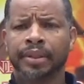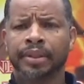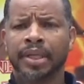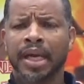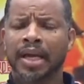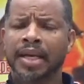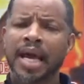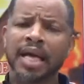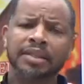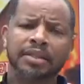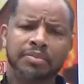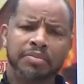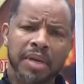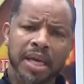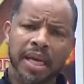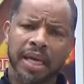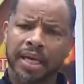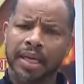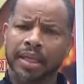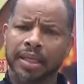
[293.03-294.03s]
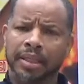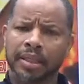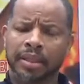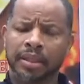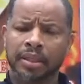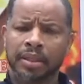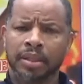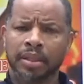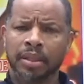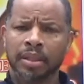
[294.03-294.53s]
Now that's me. Mm
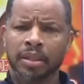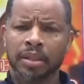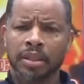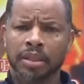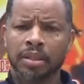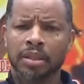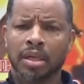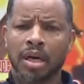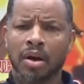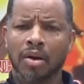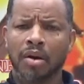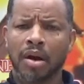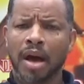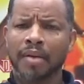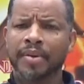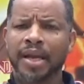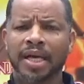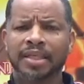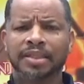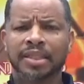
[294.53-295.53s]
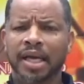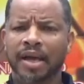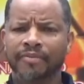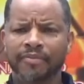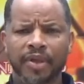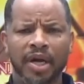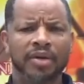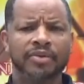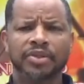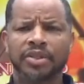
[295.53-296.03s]
-hmm. You know, I'm not saying
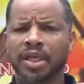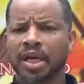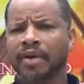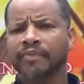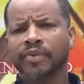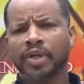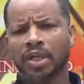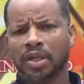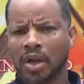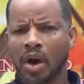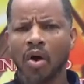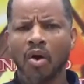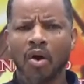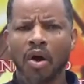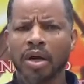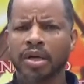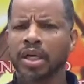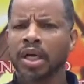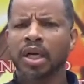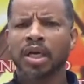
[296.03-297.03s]
thus saith the Lord,